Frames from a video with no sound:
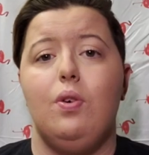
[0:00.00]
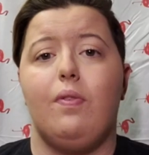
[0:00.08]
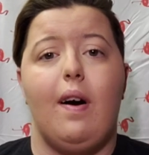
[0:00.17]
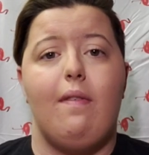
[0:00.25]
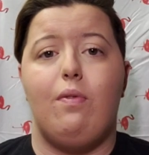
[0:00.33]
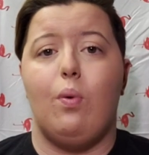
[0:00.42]
"You've
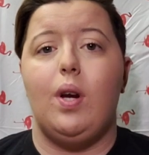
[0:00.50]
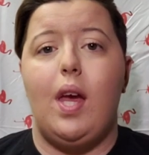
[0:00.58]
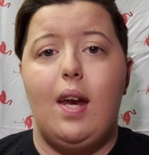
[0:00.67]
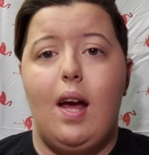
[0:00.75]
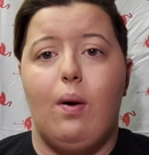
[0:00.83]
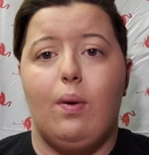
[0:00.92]
got
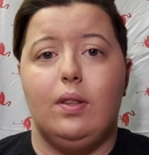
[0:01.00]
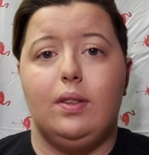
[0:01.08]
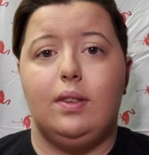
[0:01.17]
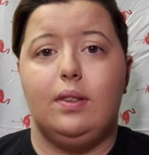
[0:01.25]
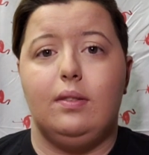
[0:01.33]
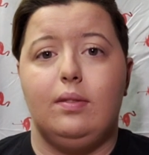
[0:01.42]
48
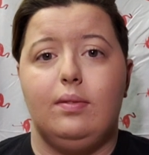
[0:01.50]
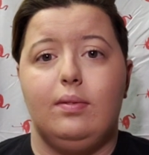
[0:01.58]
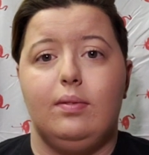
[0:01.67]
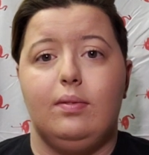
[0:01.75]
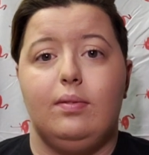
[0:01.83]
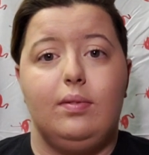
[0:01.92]
hours
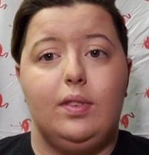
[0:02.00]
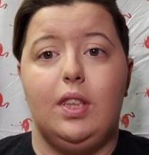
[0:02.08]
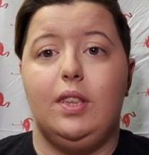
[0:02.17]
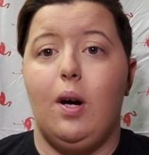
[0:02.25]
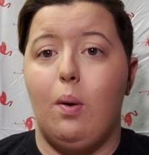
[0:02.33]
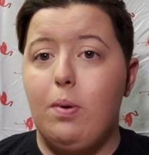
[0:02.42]
to
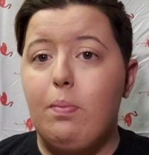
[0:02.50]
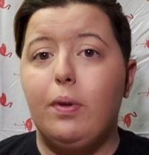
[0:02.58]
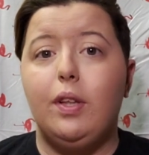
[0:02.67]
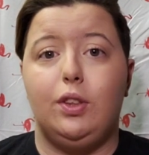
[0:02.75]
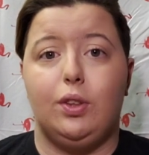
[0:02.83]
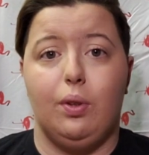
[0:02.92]
tell people
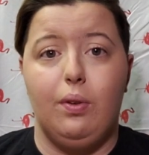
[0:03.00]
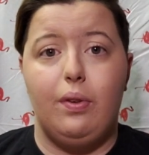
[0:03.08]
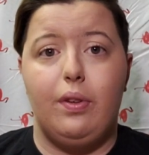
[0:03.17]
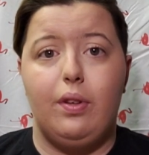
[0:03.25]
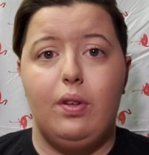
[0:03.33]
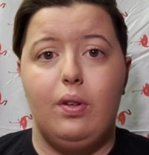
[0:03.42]
the
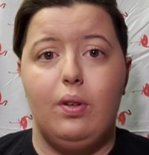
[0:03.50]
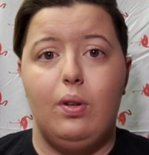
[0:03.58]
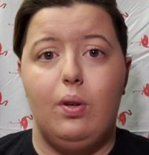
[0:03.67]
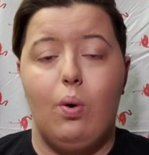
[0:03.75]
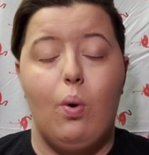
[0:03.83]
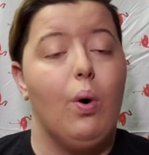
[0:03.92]
truth,
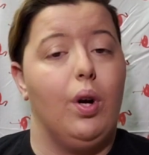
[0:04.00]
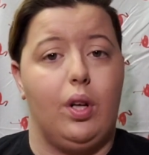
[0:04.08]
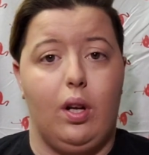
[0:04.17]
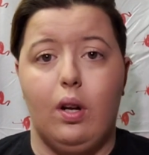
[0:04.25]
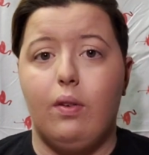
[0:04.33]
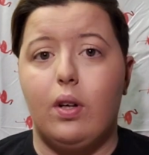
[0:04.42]
or you're
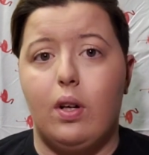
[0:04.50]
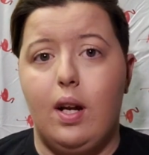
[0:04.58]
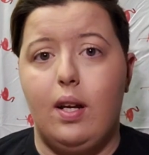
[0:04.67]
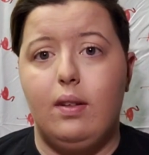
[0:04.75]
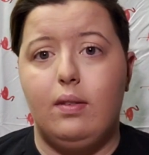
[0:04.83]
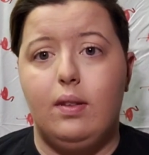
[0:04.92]
gonna regret
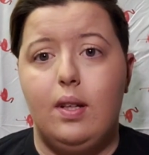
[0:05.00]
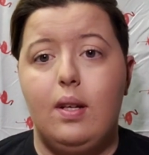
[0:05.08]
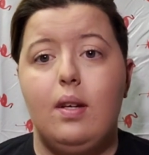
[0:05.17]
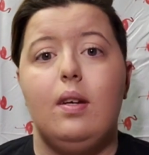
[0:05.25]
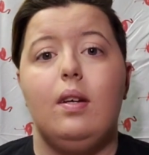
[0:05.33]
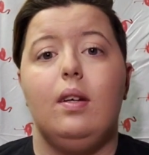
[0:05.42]
it.
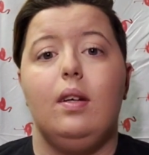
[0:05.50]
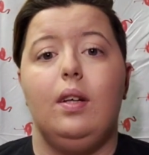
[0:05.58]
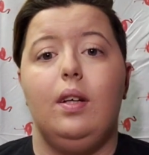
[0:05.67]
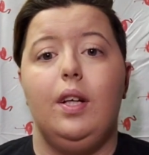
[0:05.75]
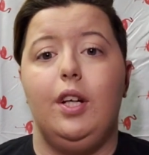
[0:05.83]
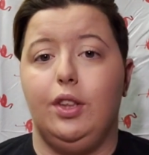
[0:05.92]

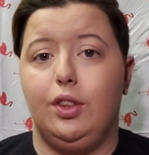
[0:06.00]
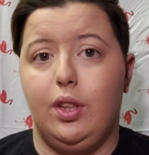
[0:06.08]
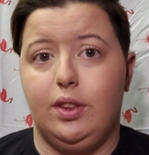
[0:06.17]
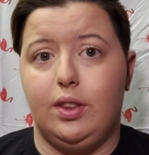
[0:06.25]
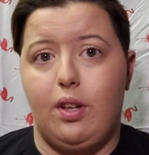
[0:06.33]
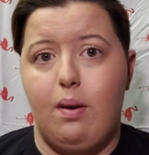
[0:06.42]
Here's your
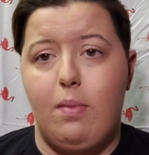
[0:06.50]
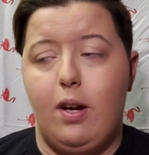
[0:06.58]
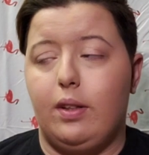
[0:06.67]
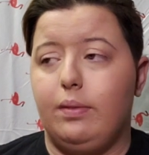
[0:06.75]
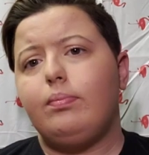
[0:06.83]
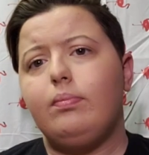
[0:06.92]
Instagram
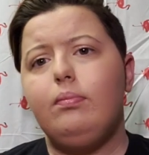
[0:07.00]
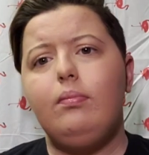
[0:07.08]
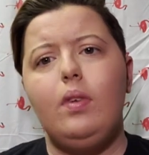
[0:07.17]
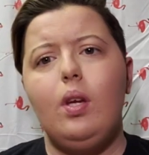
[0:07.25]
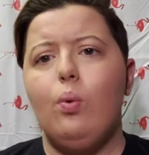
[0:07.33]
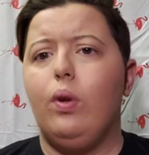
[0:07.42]
back."
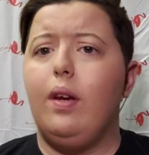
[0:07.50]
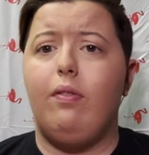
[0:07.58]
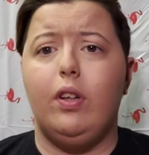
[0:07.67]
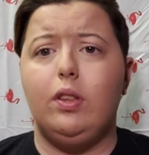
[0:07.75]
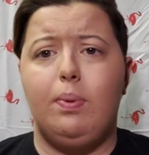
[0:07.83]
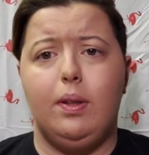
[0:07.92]
When they
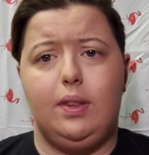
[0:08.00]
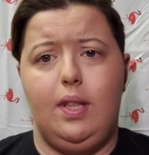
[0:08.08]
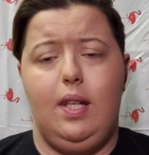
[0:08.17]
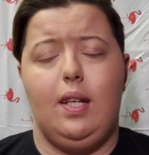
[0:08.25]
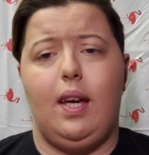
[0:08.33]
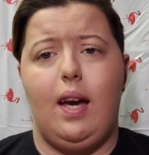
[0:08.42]
first posted
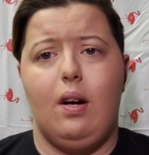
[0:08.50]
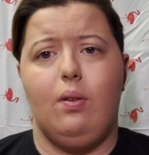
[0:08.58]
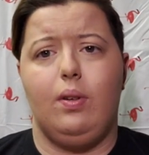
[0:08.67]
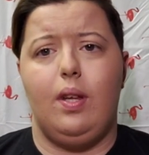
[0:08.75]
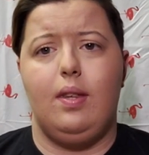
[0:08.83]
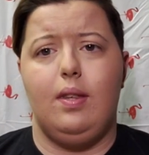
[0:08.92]
the
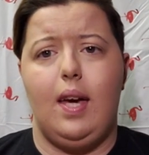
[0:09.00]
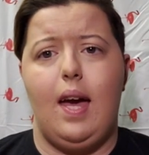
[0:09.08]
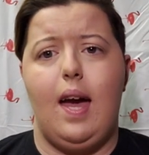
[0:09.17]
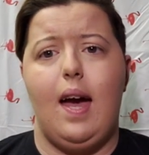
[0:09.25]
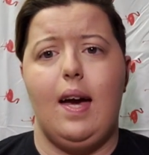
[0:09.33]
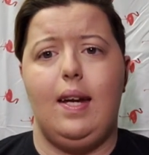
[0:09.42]
account, they
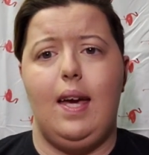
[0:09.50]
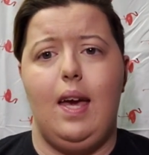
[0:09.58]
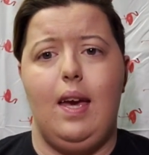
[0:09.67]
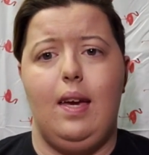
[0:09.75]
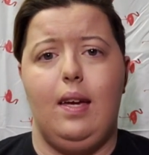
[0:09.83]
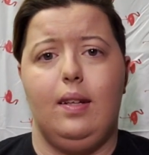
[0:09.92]
had
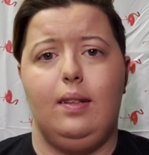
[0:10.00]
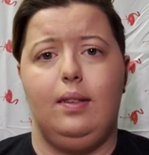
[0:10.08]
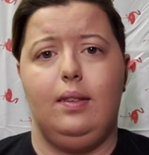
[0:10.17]
a